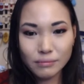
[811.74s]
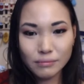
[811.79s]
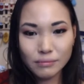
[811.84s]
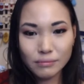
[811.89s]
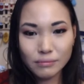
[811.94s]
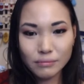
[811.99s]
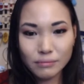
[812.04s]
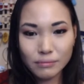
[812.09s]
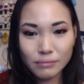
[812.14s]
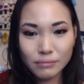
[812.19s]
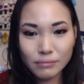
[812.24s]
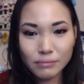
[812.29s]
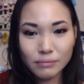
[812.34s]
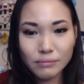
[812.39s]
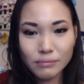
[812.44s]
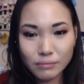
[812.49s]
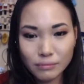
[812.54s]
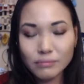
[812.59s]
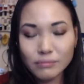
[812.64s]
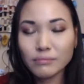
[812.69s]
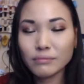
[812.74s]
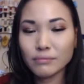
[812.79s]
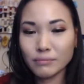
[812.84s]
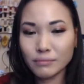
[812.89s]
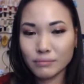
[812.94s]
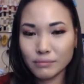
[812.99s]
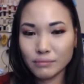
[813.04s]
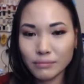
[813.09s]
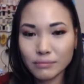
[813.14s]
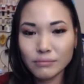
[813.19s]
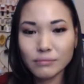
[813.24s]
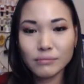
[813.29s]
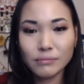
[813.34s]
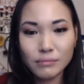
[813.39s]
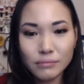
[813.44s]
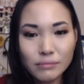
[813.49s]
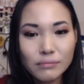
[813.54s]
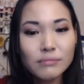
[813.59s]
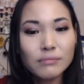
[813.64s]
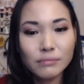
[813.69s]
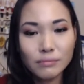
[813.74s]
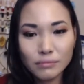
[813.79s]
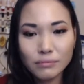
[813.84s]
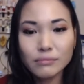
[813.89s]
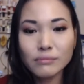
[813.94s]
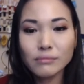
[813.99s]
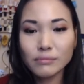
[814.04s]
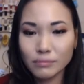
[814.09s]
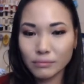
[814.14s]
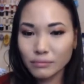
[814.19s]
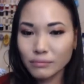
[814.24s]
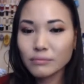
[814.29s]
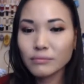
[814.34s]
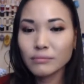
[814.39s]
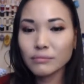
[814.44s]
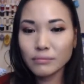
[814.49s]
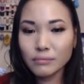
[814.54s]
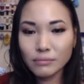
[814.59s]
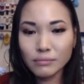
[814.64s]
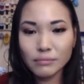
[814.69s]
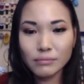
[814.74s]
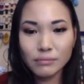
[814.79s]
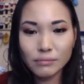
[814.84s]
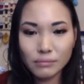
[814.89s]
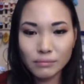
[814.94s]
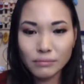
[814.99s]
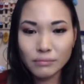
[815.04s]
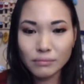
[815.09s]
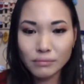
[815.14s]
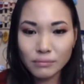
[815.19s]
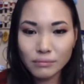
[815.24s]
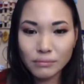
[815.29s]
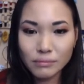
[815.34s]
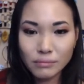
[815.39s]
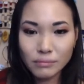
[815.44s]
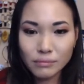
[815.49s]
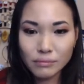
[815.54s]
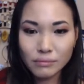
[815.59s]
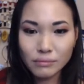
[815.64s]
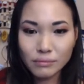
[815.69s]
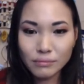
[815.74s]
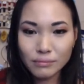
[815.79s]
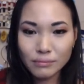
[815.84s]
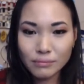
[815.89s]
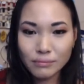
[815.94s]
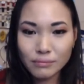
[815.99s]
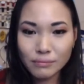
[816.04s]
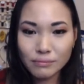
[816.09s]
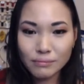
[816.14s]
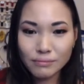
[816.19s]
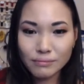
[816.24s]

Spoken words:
(silent)